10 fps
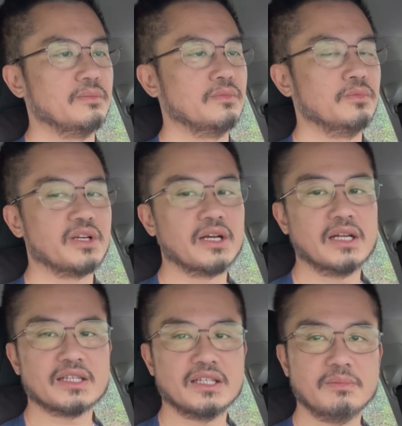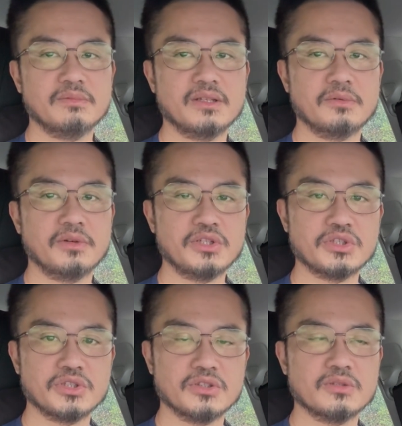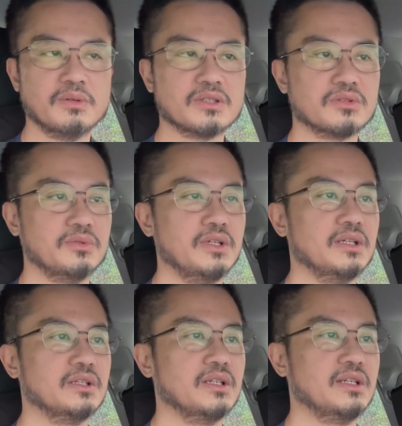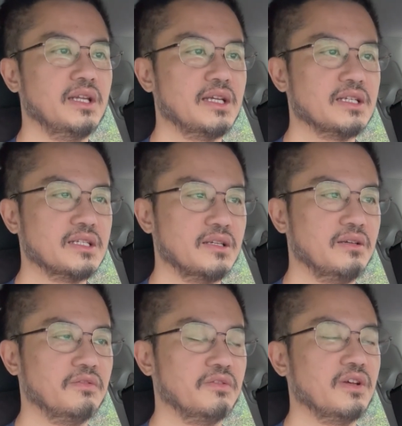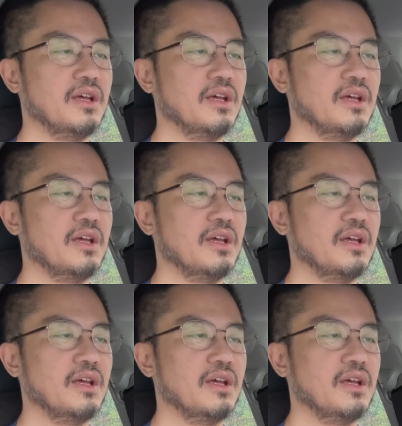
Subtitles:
we gotta keep the ratio between the negative